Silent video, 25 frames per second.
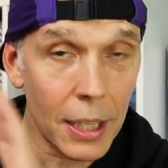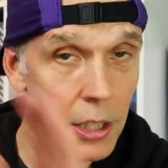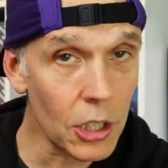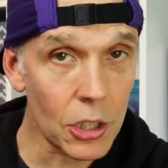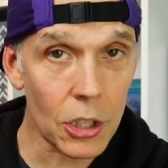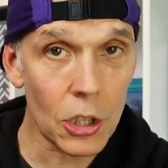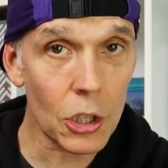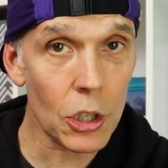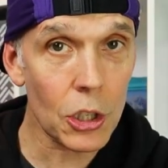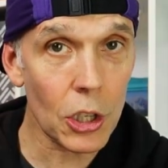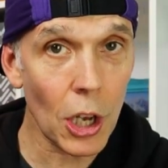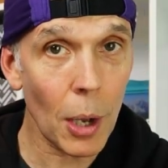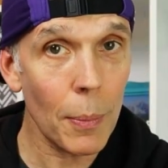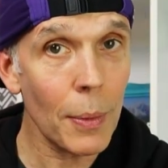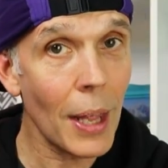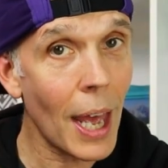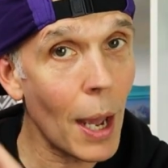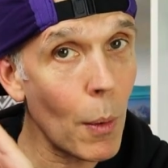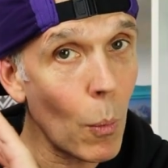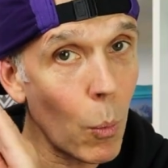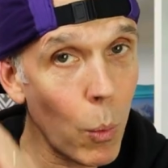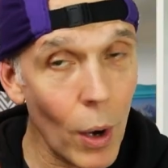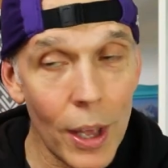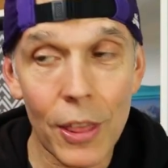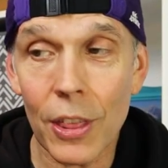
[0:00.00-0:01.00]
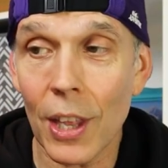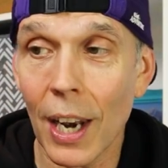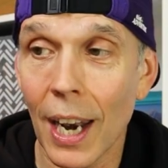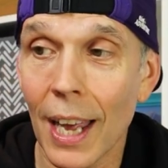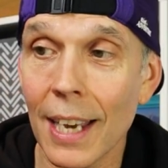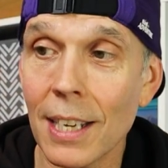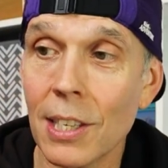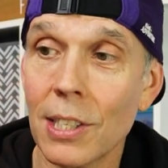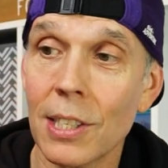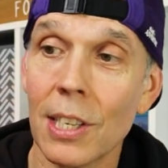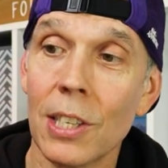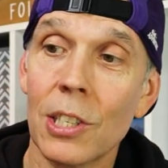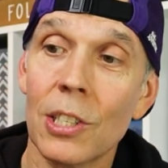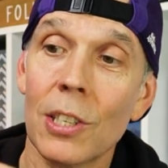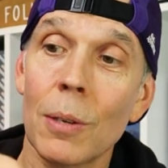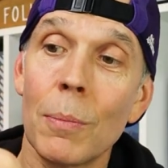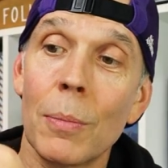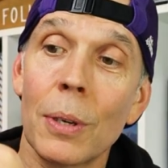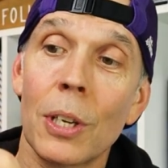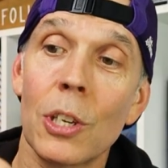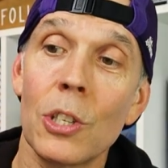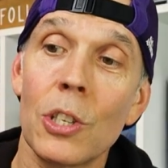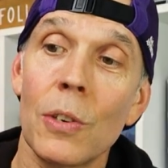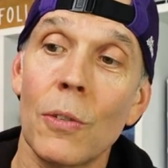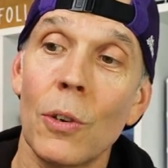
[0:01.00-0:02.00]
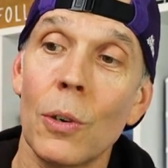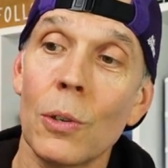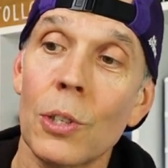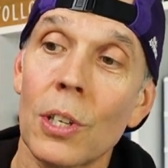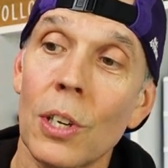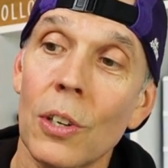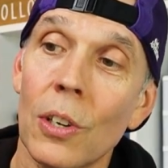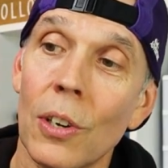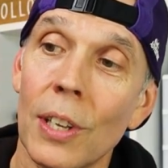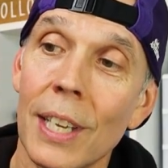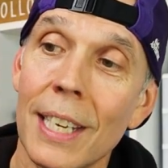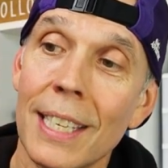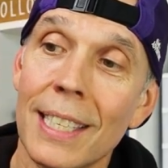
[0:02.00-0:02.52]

it doesn't stop there with the lace system because you've also got